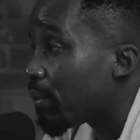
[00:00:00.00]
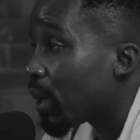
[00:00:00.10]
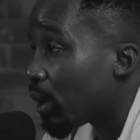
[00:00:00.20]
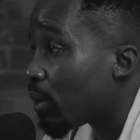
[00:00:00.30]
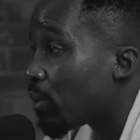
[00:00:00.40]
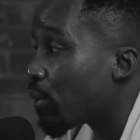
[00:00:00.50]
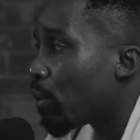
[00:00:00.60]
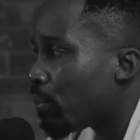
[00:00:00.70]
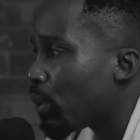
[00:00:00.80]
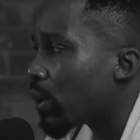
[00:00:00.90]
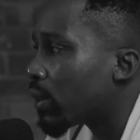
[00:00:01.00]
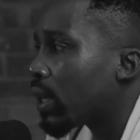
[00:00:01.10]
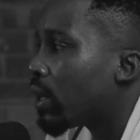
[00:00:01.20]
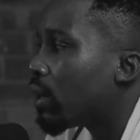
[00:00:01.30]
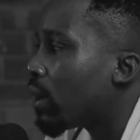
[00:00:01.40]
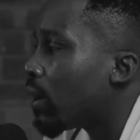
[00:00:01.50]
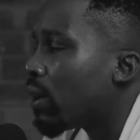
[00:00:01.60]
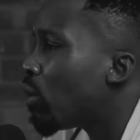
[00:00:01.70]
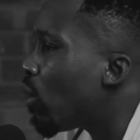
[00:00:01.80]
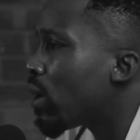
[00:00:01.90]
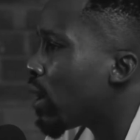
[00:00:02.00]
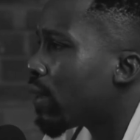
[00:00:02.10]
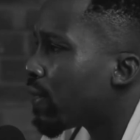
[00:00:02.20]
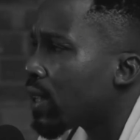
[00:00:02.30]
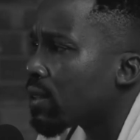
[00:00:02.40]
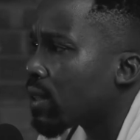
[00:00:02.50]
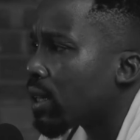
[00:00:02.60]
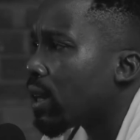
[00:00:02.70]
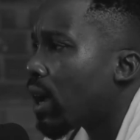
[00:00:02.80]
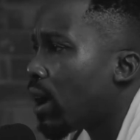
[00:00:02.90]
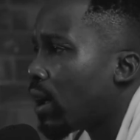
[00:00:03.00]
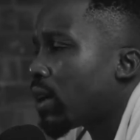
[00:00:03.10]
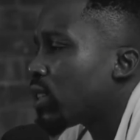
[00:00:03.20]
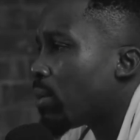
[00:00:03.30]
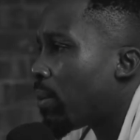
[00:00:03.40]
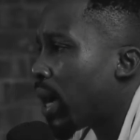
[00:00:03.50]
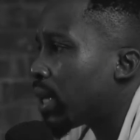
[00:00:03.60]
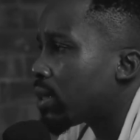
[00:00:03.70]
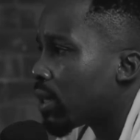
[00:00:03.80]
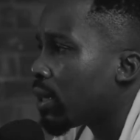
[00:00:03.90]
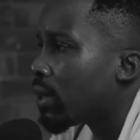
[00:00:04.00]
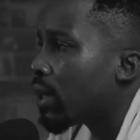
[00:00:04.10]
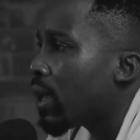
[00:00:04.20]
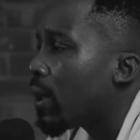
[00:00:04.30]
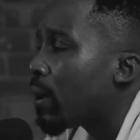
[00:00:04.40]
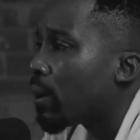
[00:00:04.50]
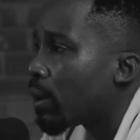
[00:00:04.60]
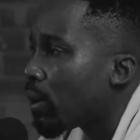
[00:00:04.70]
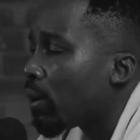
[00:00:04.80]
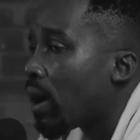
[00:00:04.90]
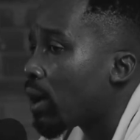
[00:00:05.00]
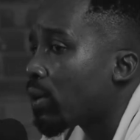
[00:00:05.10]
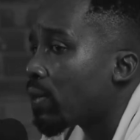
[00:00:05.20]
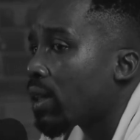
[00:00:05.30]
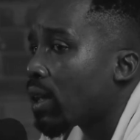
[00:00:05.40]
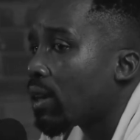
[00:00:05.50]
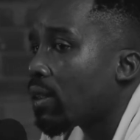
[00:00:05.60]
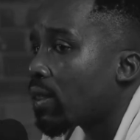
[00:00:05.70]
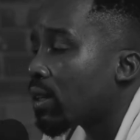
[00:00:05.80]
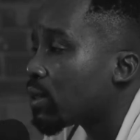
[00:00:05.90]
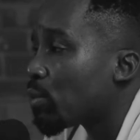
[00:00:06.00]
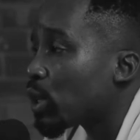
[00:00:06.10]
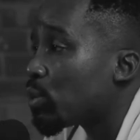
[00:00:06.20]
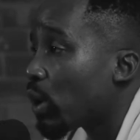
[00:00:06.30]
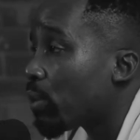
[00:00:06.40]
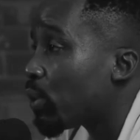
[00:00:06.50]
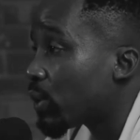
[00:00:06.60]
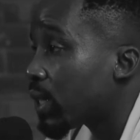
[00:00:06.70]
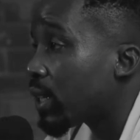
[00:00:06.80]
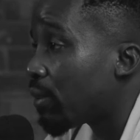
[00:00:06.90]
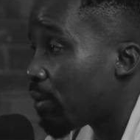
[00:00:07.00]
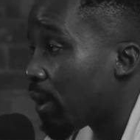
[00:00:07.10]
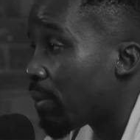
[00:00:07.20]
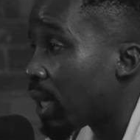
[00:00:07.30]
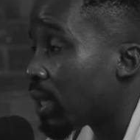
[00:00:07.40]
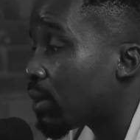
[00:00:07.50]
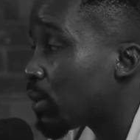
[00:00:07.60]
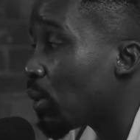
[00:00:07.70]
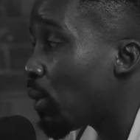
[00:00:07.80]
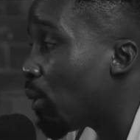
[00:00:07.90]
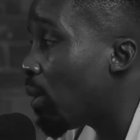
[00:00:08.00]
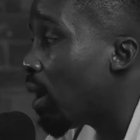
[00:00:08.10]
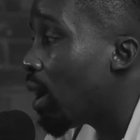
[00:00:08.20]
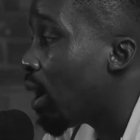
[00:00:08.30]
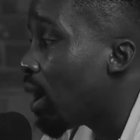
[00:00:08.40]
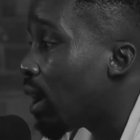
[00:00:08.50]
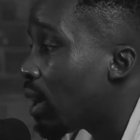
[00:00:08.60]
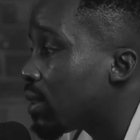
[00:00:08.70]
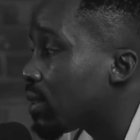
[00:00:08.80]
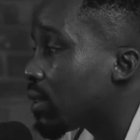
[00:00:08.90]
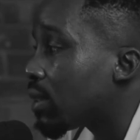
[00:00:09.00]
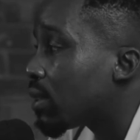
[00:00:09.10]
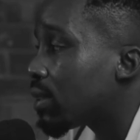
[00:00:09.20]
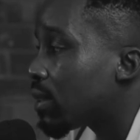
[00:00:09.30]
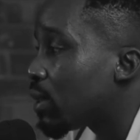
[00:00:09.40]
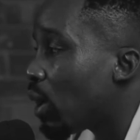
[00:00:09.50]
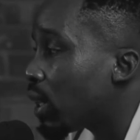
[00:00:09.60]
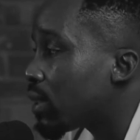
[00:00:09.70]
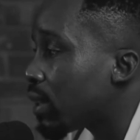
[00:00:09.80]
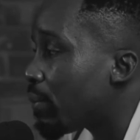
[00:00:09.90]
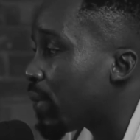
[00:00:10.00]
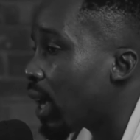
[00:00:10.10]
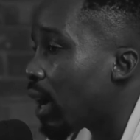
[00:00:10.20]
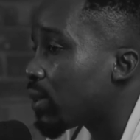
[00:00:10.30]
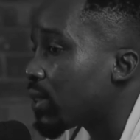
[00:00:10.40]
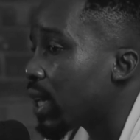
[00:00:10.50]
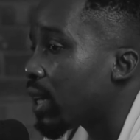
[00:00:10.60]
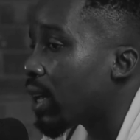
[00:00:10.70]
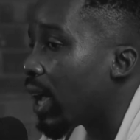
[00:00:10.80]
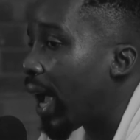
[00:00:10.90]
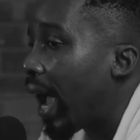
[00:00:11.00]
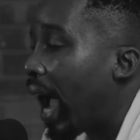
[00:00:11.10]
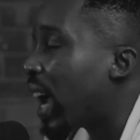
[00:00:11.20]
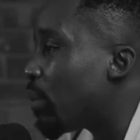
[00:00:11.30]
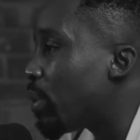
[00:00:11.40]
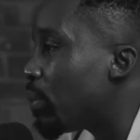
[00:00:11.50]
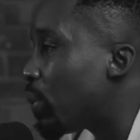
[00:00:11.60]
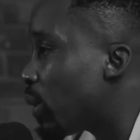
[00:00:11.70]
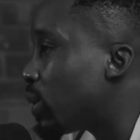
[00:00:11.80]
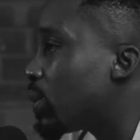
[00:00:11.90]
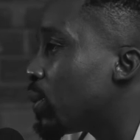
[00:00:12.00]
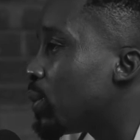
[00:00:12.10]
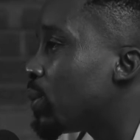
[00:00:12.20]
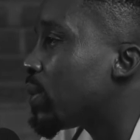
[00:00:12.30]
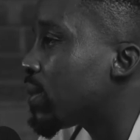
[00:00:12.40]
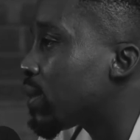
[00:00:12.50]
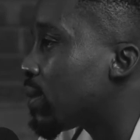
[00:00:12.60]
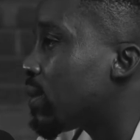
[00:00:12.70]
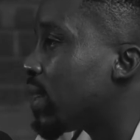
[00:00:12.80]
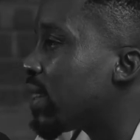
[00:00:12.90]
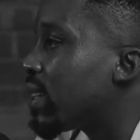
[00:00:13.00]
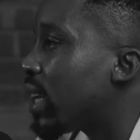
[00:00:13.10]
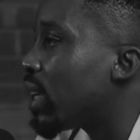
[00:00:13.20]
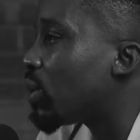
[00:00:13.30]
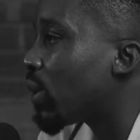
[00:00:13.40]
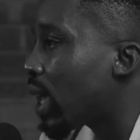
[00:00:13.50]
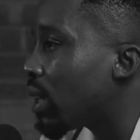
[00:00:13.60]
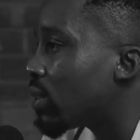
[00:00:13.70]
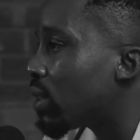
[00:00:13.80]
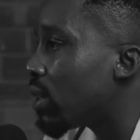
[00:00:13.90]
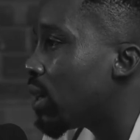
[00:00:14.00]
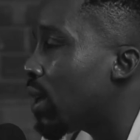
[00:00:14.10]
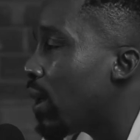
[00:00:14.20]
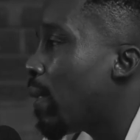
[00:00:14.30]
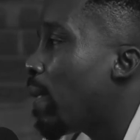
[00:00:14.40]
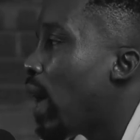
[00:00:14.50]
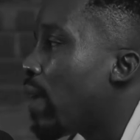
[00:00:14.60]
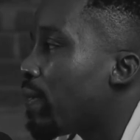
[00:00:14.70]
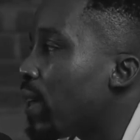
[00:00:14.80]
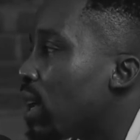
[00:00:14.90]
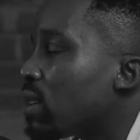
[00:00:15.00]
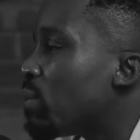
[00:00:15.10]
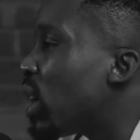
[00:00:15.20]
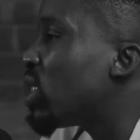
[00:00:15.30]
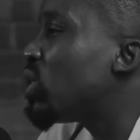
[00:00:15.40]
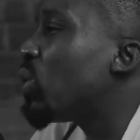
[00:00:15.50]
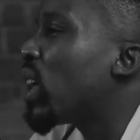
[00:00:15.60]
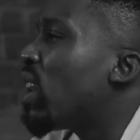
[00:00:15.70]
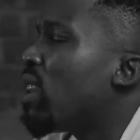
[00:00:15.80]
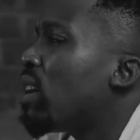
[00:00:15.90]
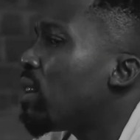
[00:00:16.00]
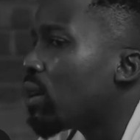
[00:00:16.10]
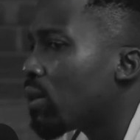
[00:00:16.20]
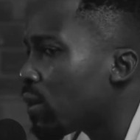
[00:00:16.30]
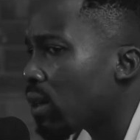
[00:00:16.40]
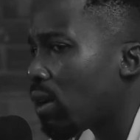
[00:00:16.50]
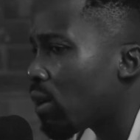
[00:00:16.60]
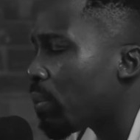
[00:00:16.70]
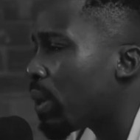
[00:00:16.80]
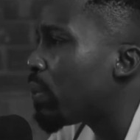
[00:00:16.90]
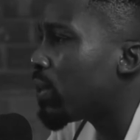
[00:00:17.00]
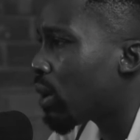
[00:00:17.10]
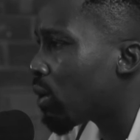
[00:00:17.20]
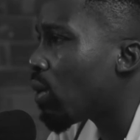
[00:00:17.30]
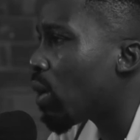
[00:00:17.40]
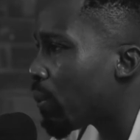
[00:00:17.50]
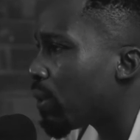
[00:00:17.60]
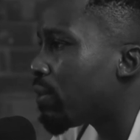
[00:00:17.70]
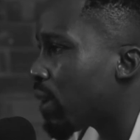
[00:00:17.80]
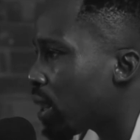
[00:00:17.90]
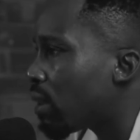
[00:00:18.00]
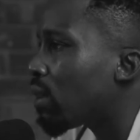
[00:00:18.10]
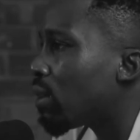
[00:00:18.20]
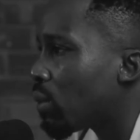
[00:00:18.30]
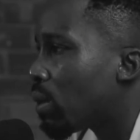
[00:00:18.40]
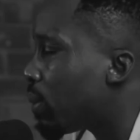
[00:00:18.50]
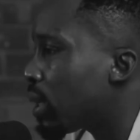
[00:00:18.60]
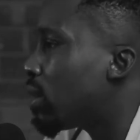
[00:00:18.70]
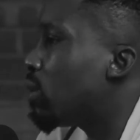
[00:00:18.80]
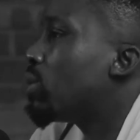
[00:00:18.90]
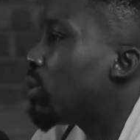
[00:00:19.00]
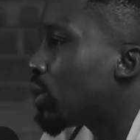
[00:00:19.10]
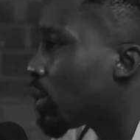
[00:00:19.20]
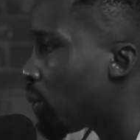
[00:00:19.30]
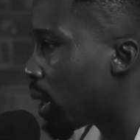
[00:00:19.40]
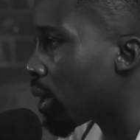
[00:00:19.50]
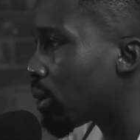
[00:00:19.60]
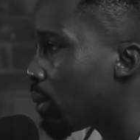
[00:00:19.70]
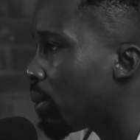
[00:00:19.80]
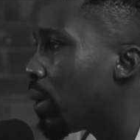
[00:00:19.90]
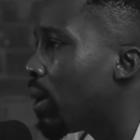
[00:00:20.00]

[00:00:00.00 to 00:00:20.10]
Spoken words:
you know, from books and all other things that I engage my mind in. You know, I don't think anything is much more important than family. So it's not something I would say I can pinpoint to certain education. I think as much as you can learn it, because there are a lot of people that grow up with fathers as well, but they will not do what I do.